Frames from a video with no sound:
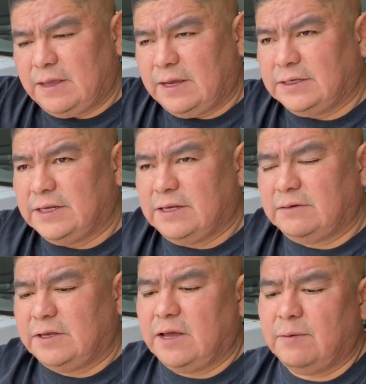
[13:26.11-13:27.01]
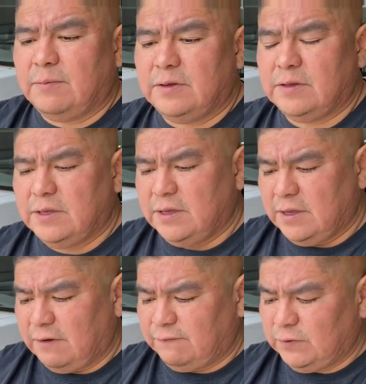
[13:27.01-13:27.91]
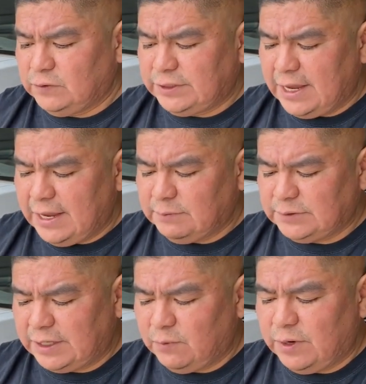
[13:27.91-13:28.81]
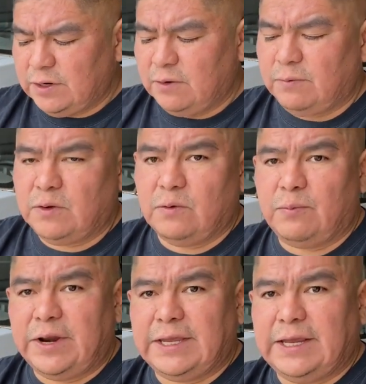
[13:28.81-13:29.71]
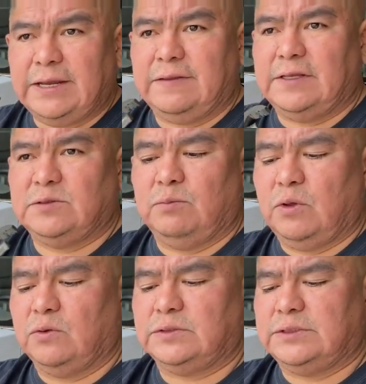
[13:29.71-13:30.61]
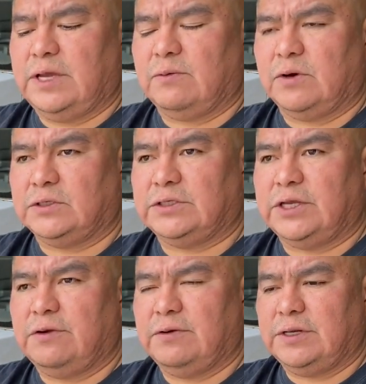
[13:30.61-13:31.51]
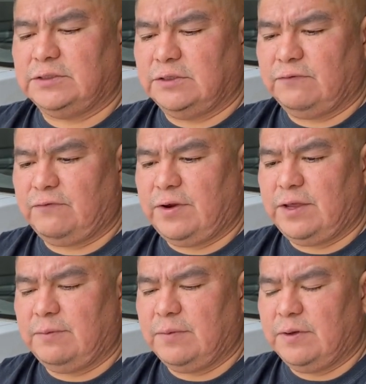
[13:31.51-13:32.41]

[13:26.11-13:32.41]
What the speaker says: I did it a few times. I didn't want to, you know, break any of these bolts that were securing it to the frame.